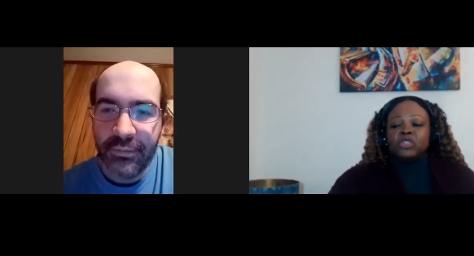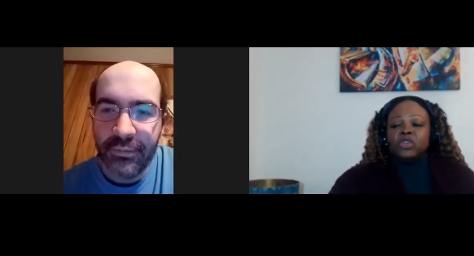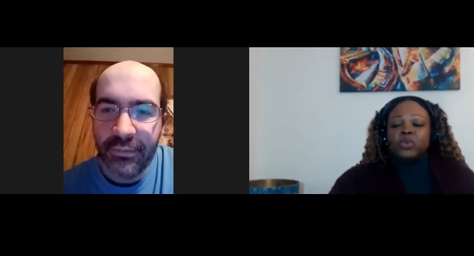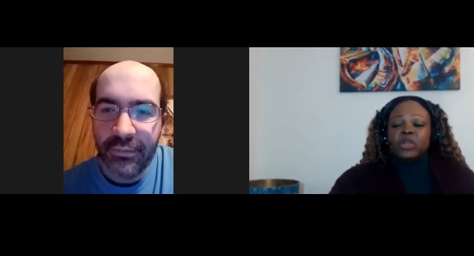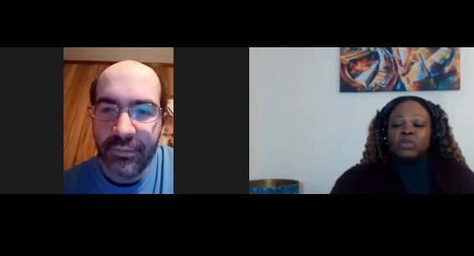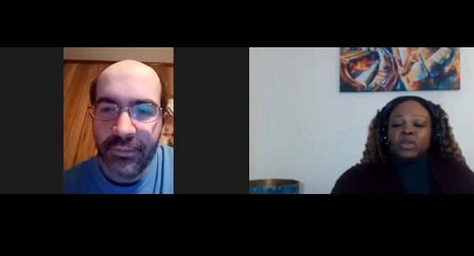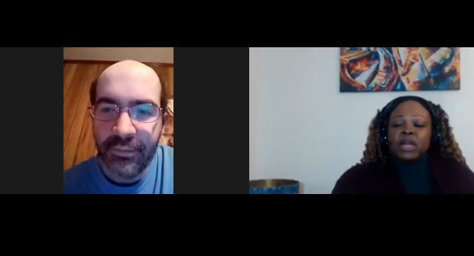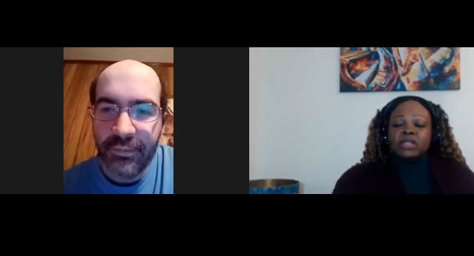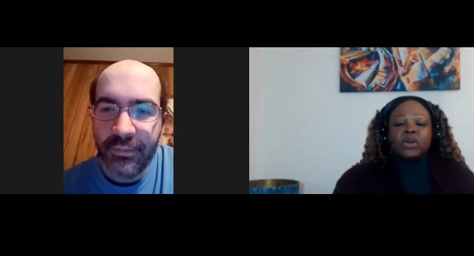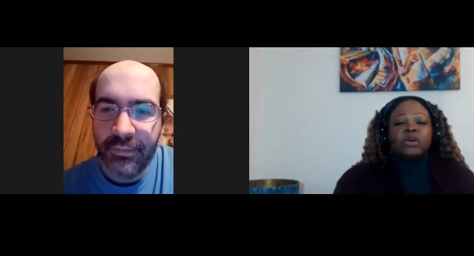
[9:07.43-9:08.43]
Speaker 1: So we look
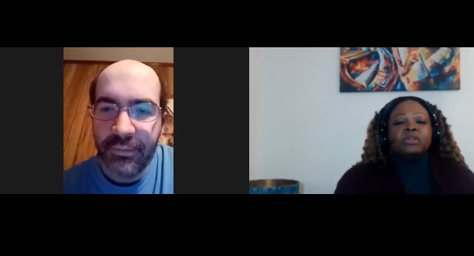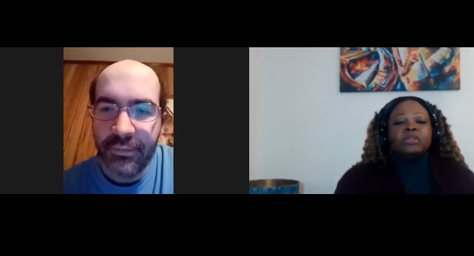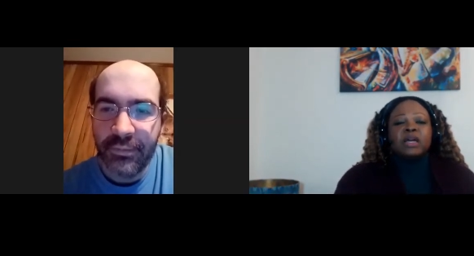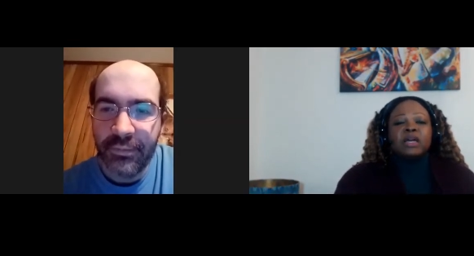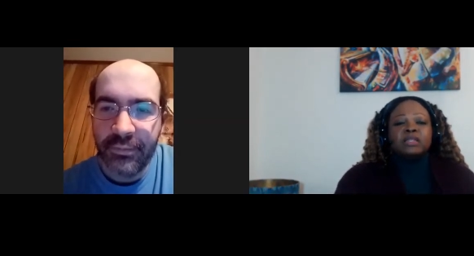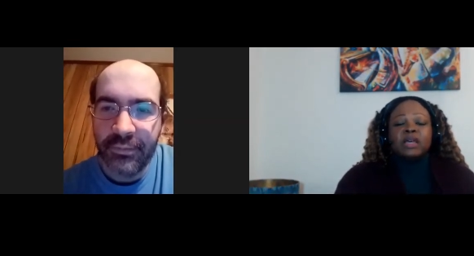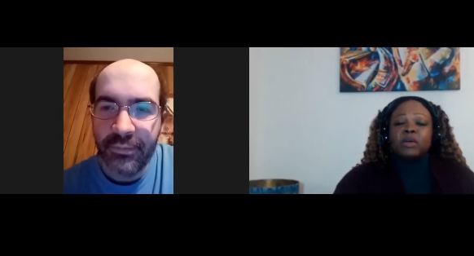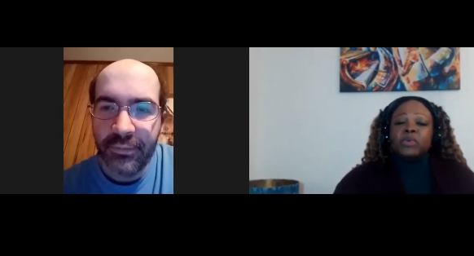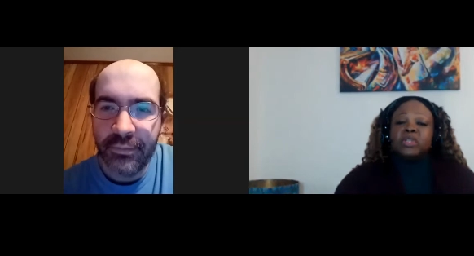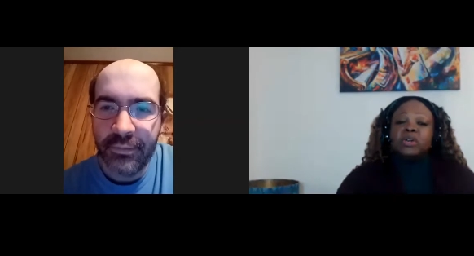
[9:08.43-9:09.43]
at all that,
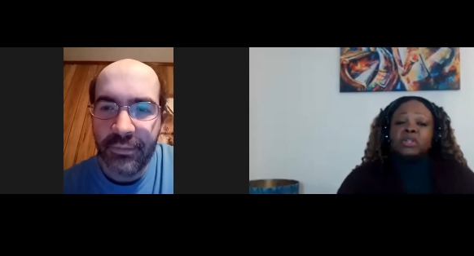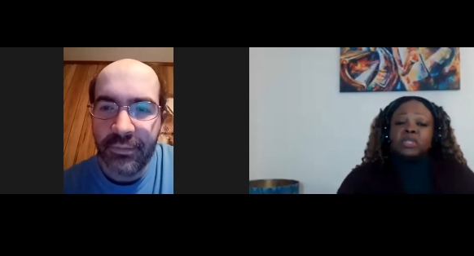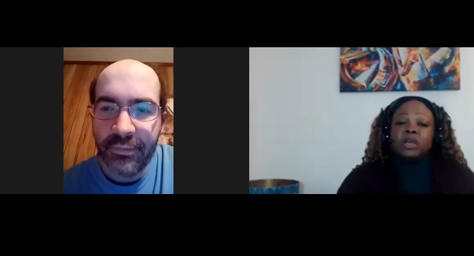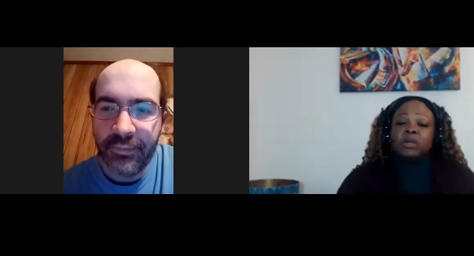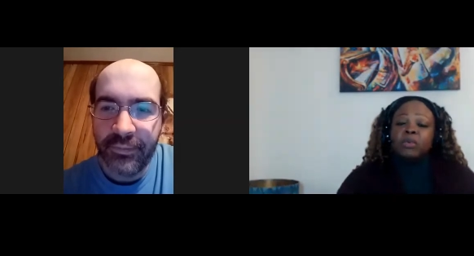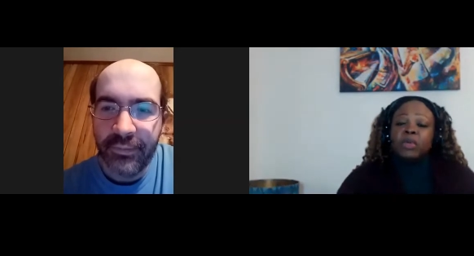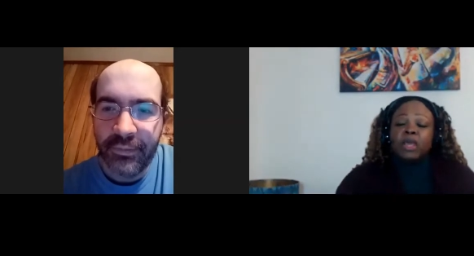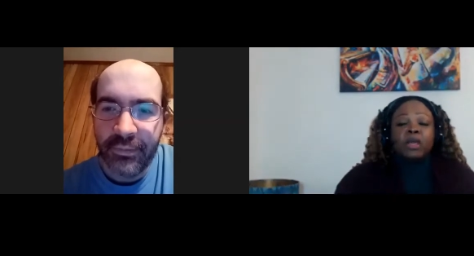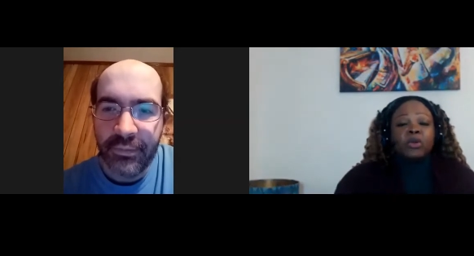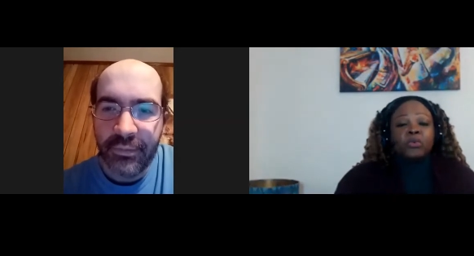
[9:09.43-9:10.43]
and with God's help,
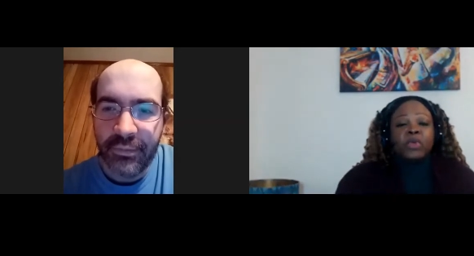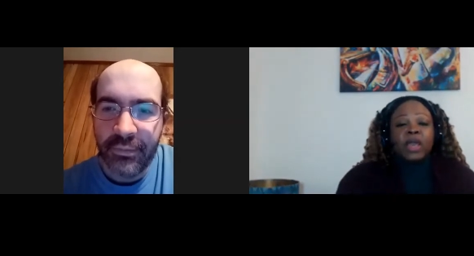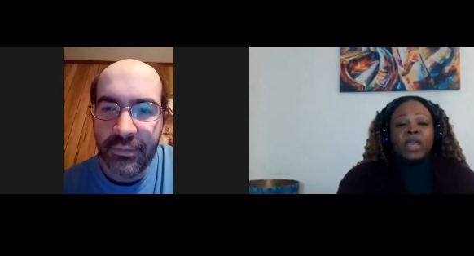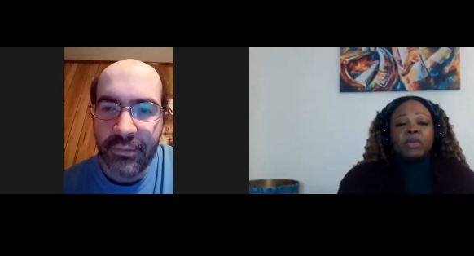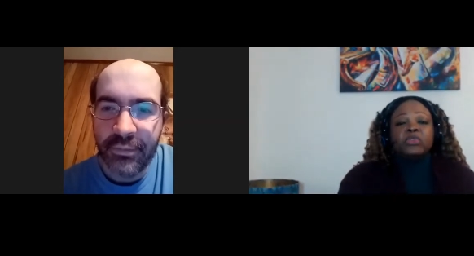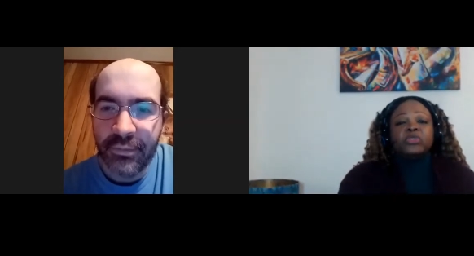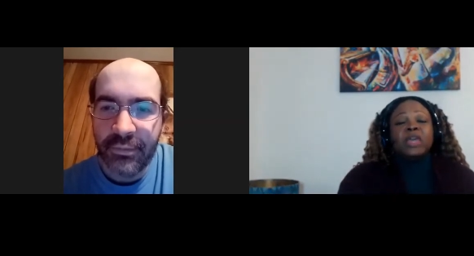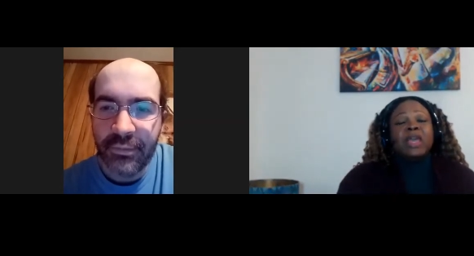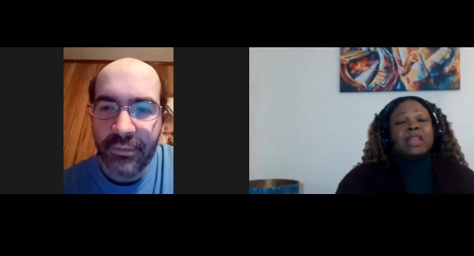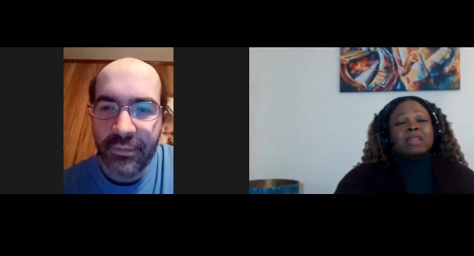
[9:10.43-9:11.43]
we are able
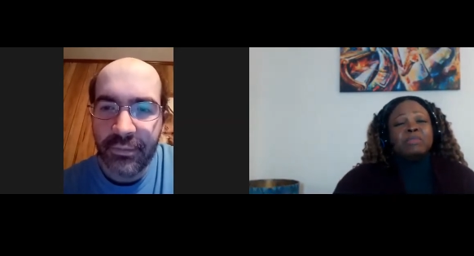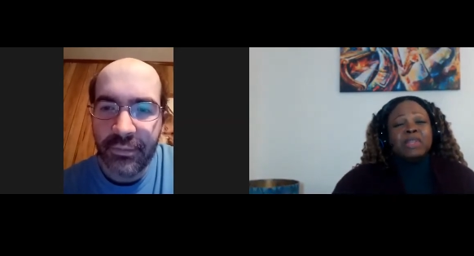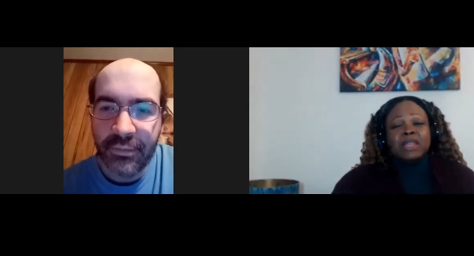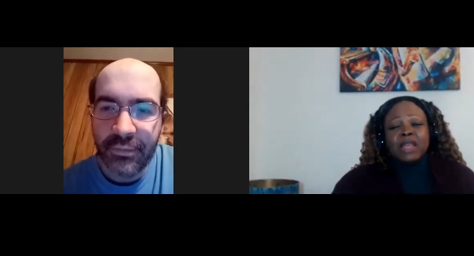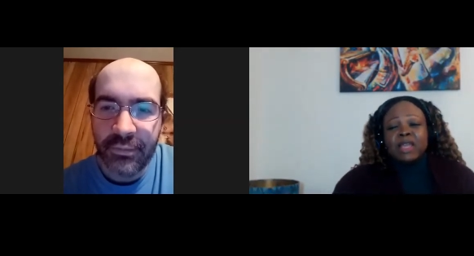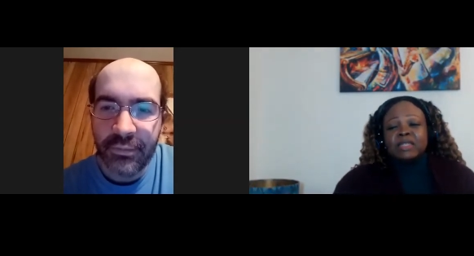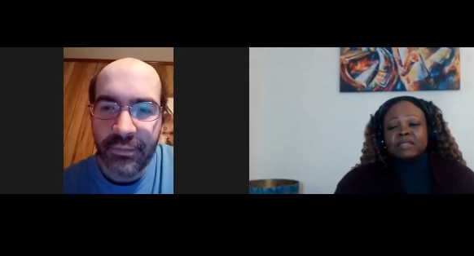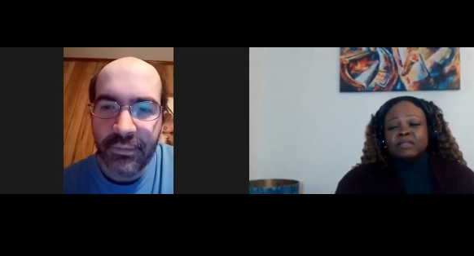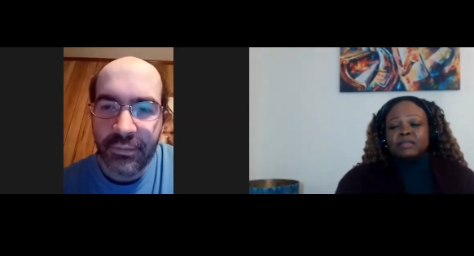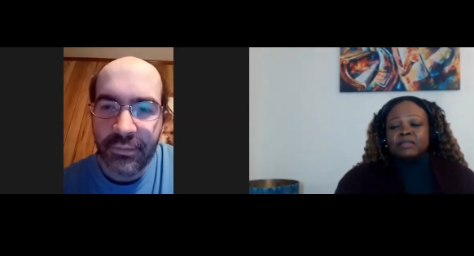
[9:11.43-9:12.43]
to eliminate
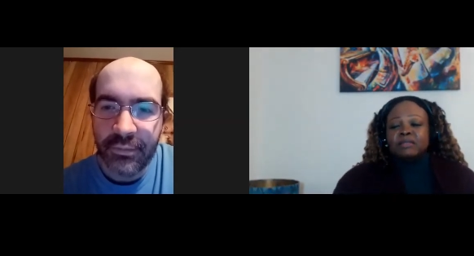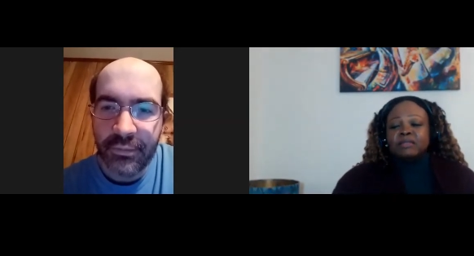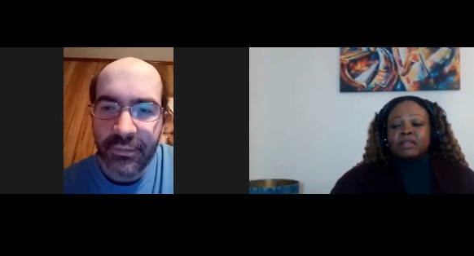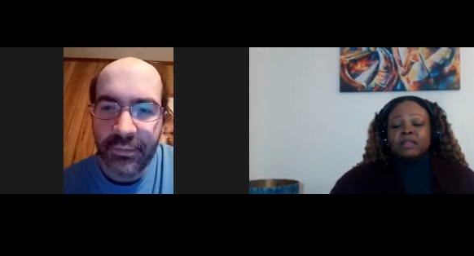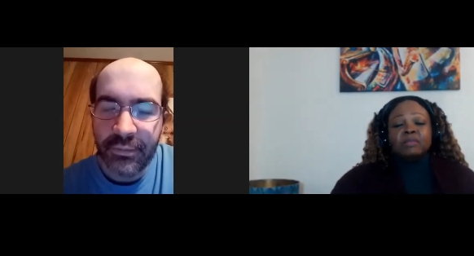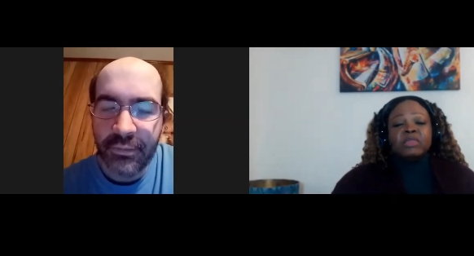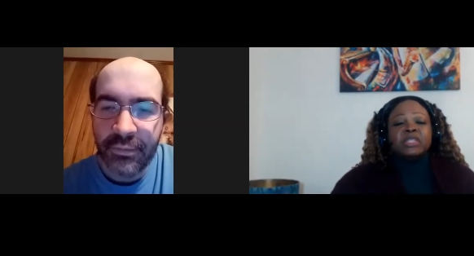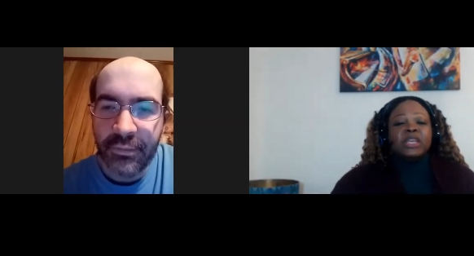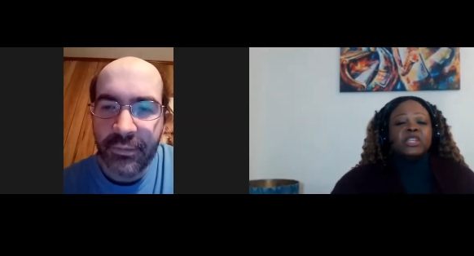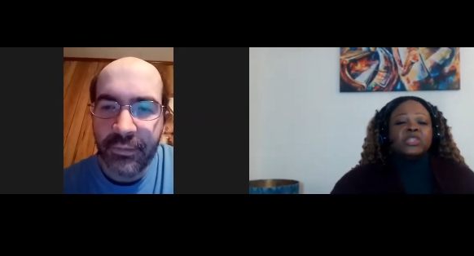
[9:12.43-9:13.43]

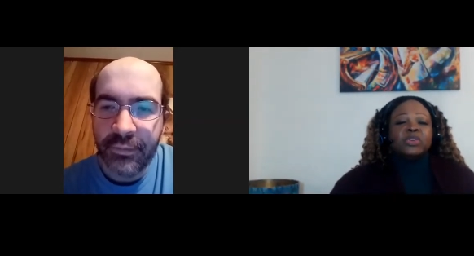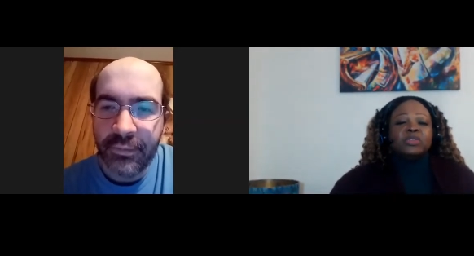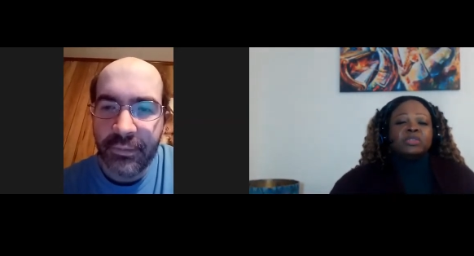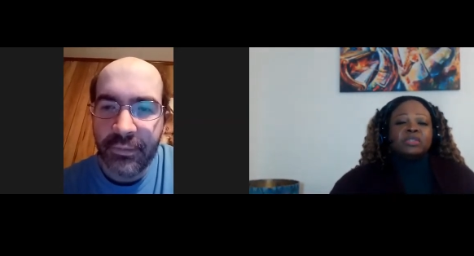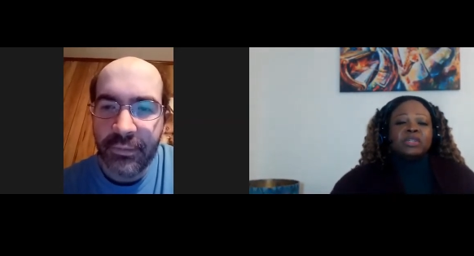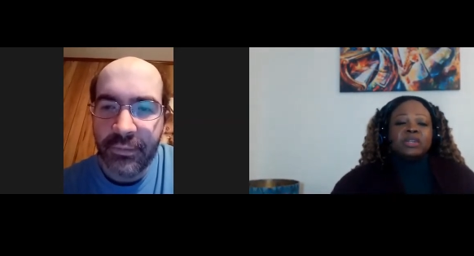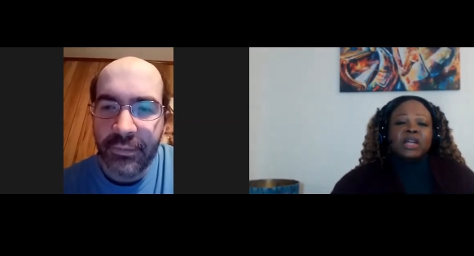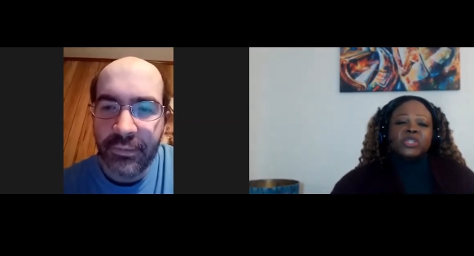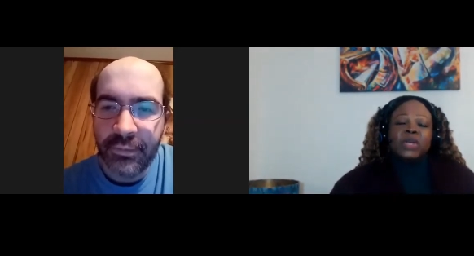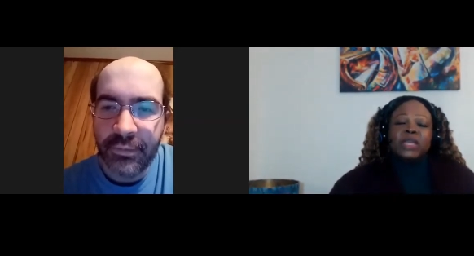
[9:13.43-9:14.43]
limitations
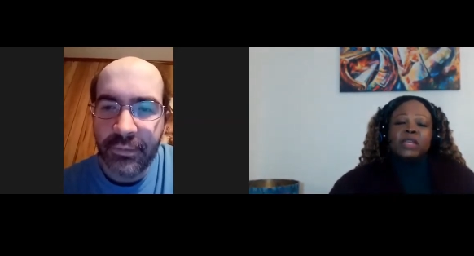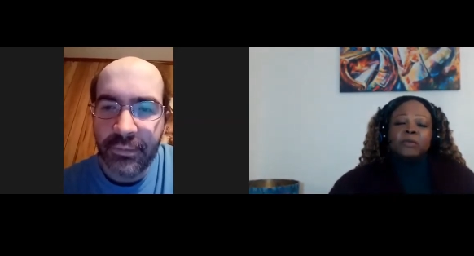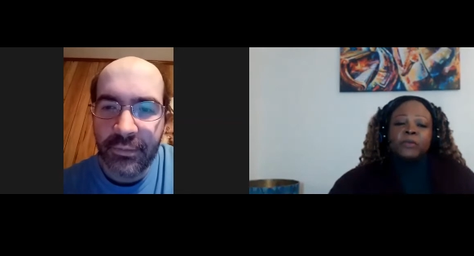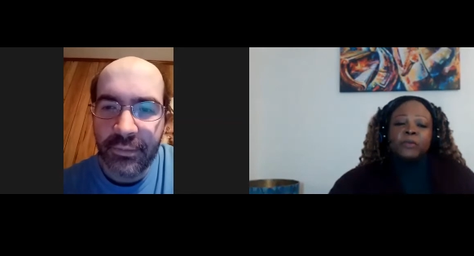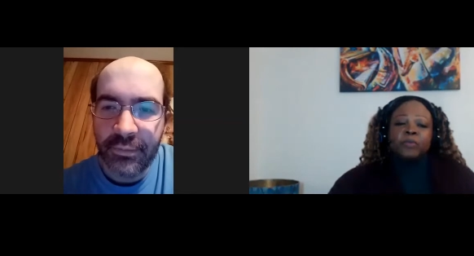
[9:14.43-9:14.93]
gradually